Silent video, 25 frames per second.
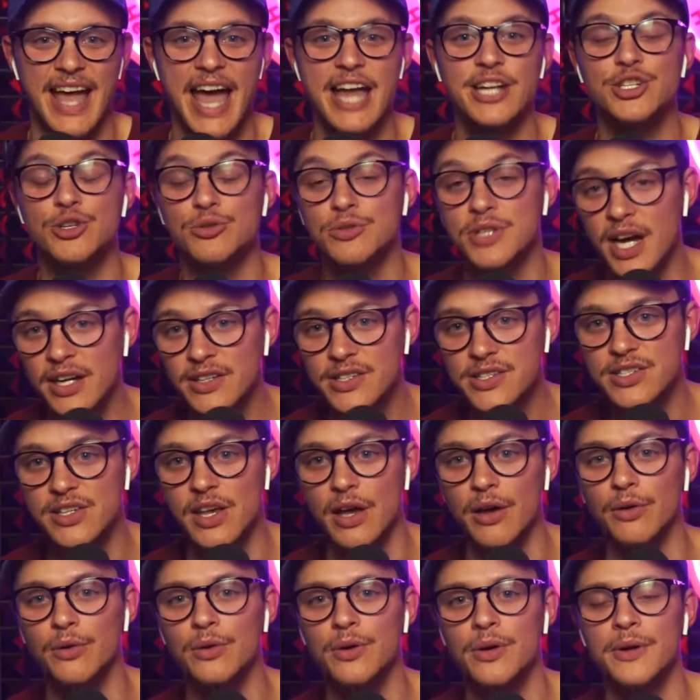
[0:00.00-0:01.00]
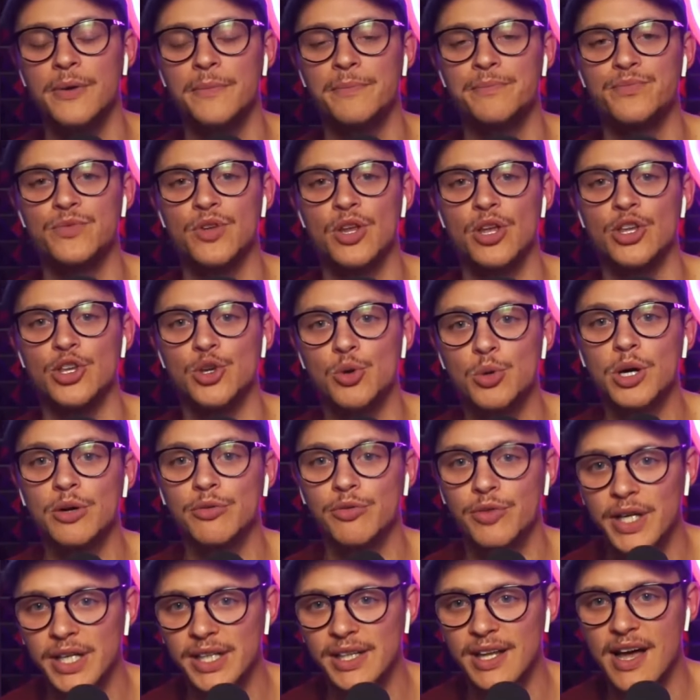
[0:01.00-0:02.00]
Had you done so, you
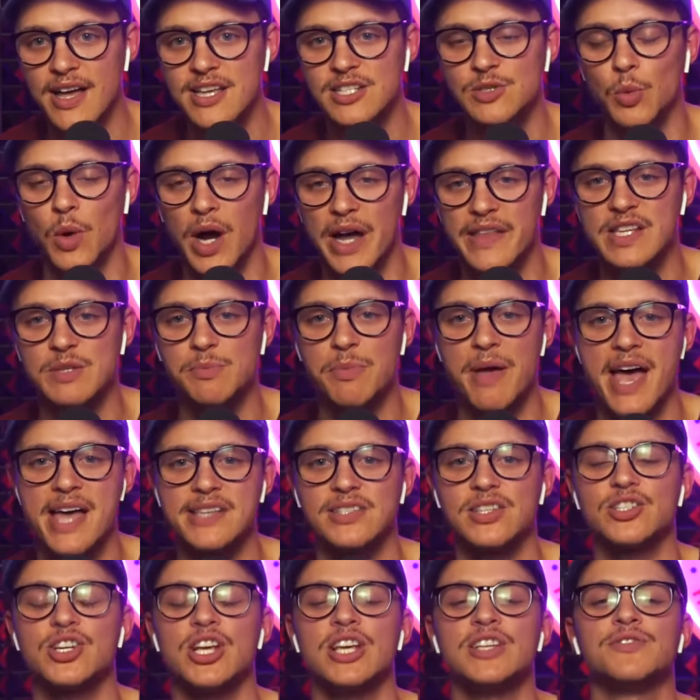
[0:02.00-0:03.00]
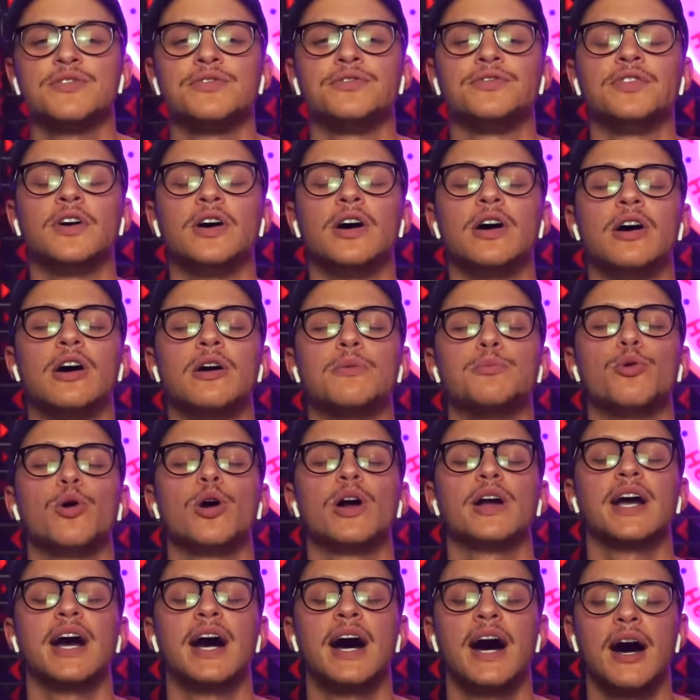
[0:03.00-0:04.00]
would have realized why this passage is far
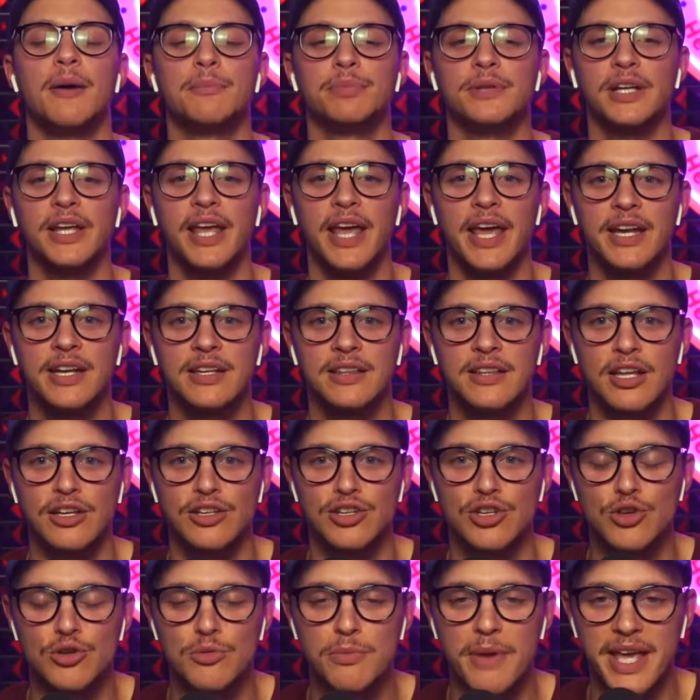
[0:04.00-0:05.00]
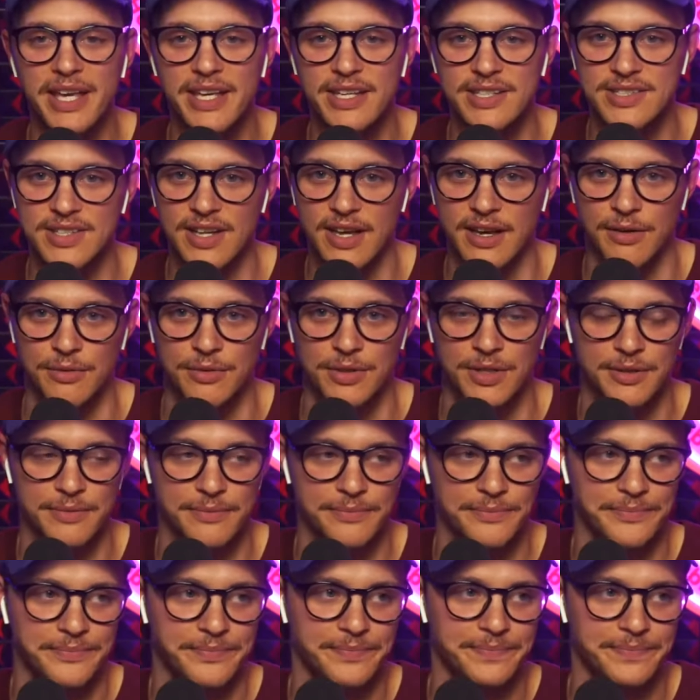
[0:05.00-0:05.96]
more complicated than you make it sound.